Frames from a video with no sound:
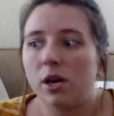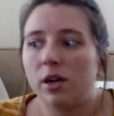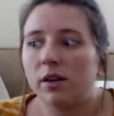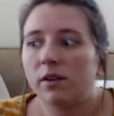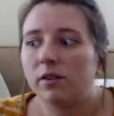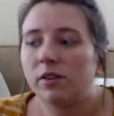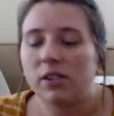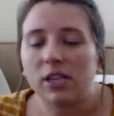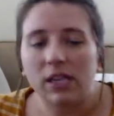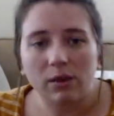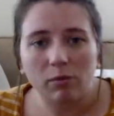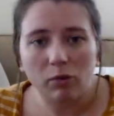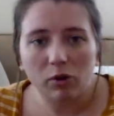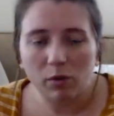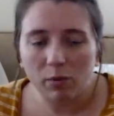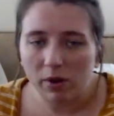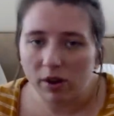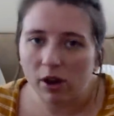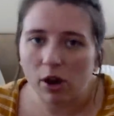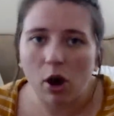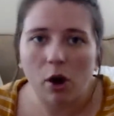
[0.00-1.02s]
seem to
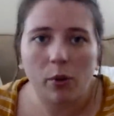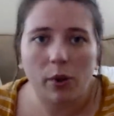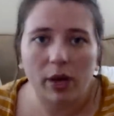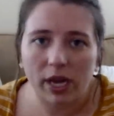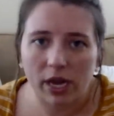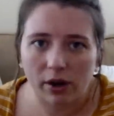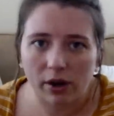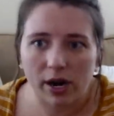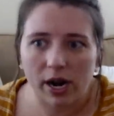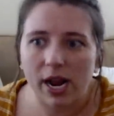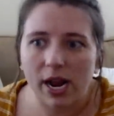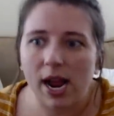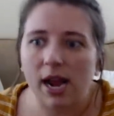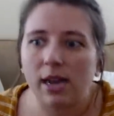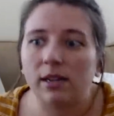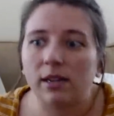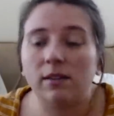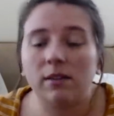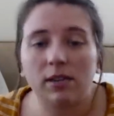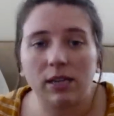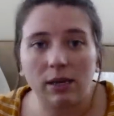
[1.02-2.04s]
be coherent
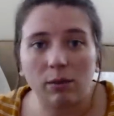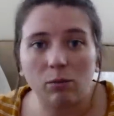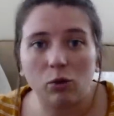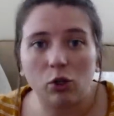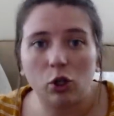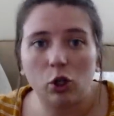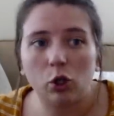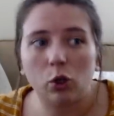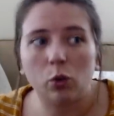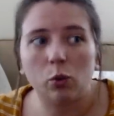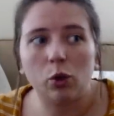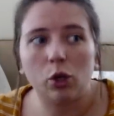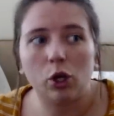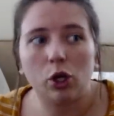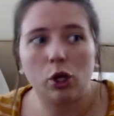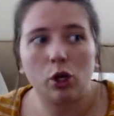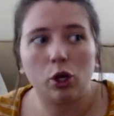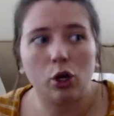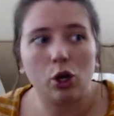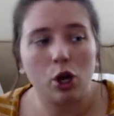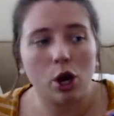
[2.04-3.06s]
and seem to
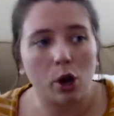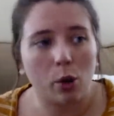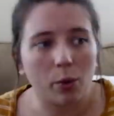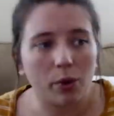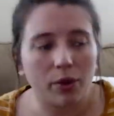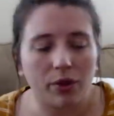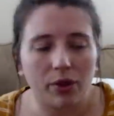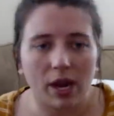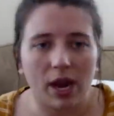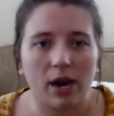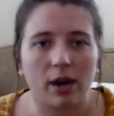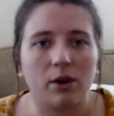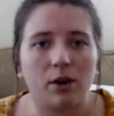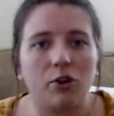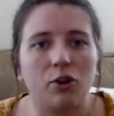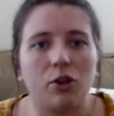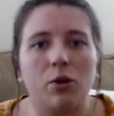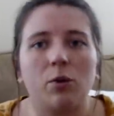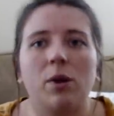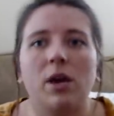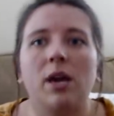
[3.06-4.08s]
know what they are
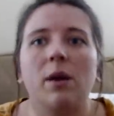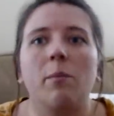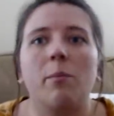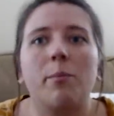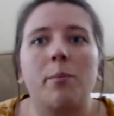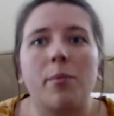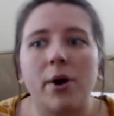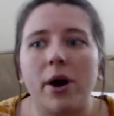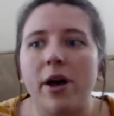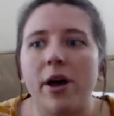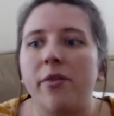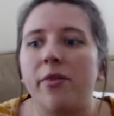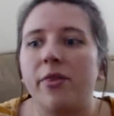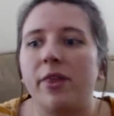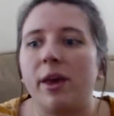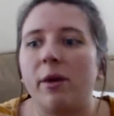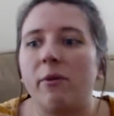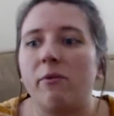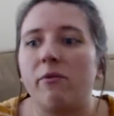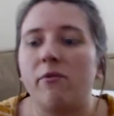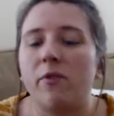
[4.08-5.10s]
doing, but
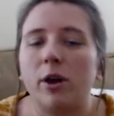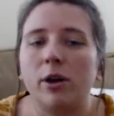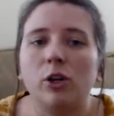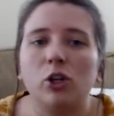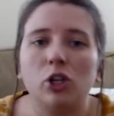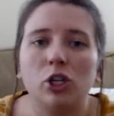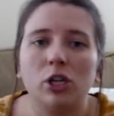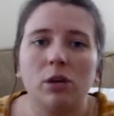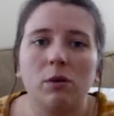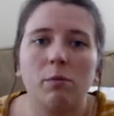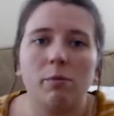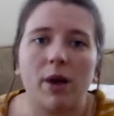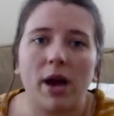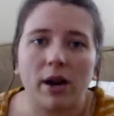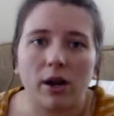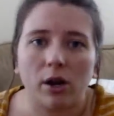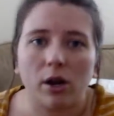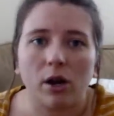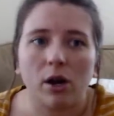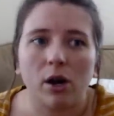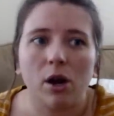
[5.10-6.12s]
they function
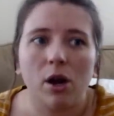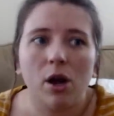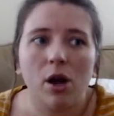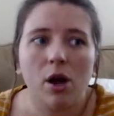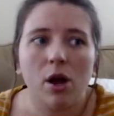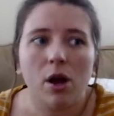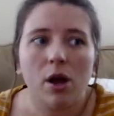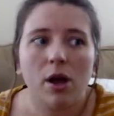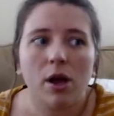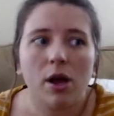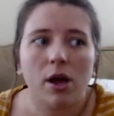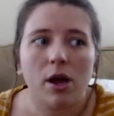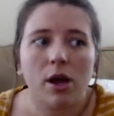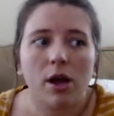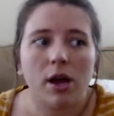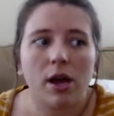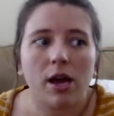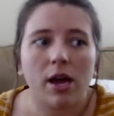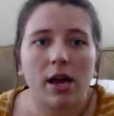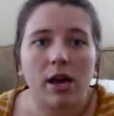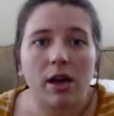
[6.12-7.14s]
better
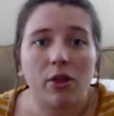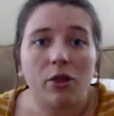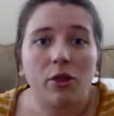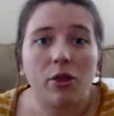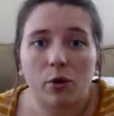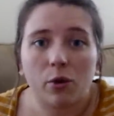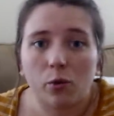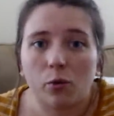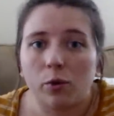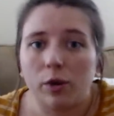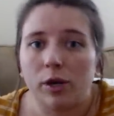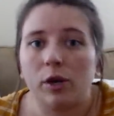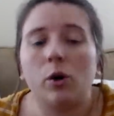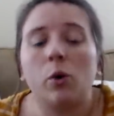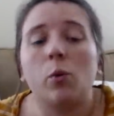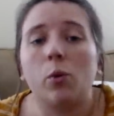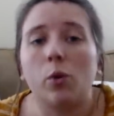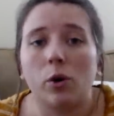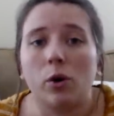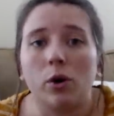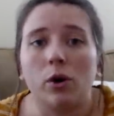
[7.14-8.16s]
in the real
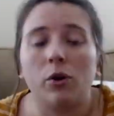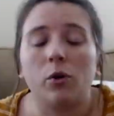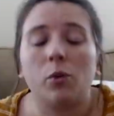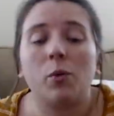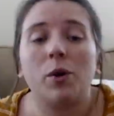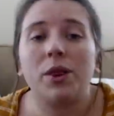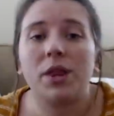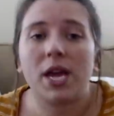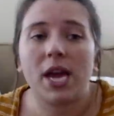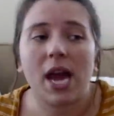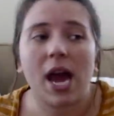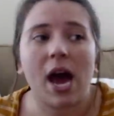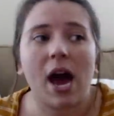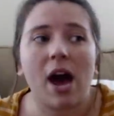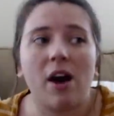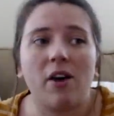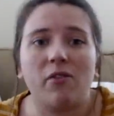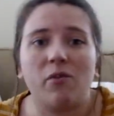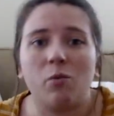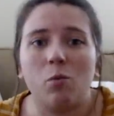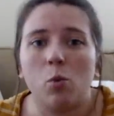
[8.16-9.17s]
world when they
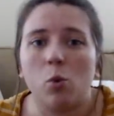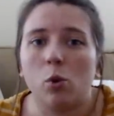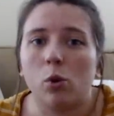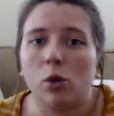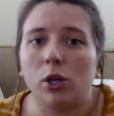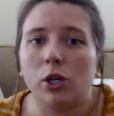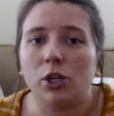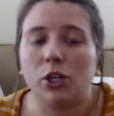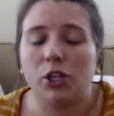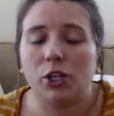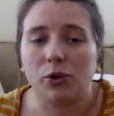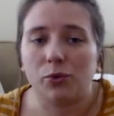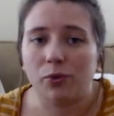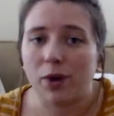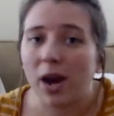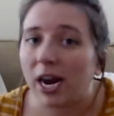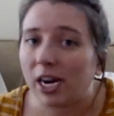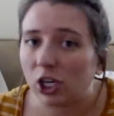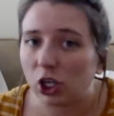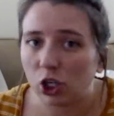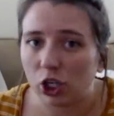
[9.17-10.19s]
have more
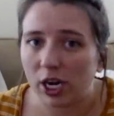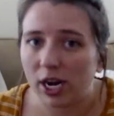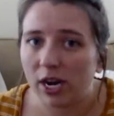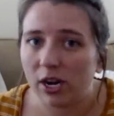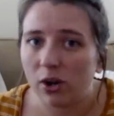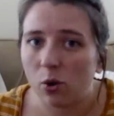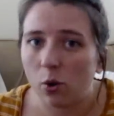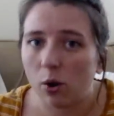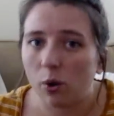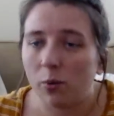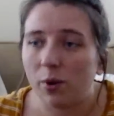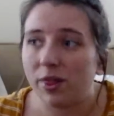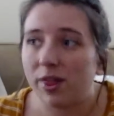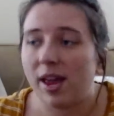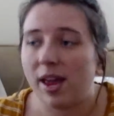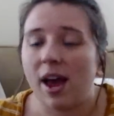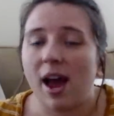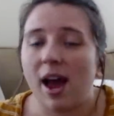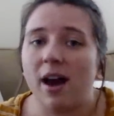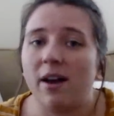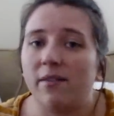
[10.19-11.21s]
direction, or when
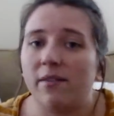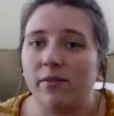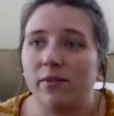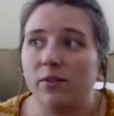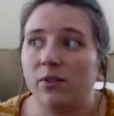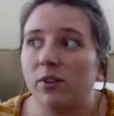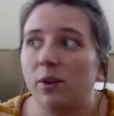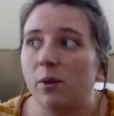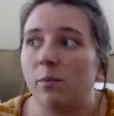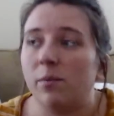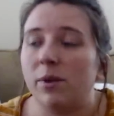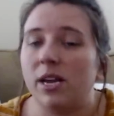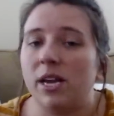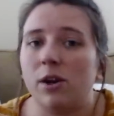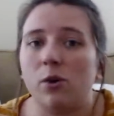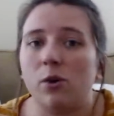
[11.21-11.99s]
they have somebody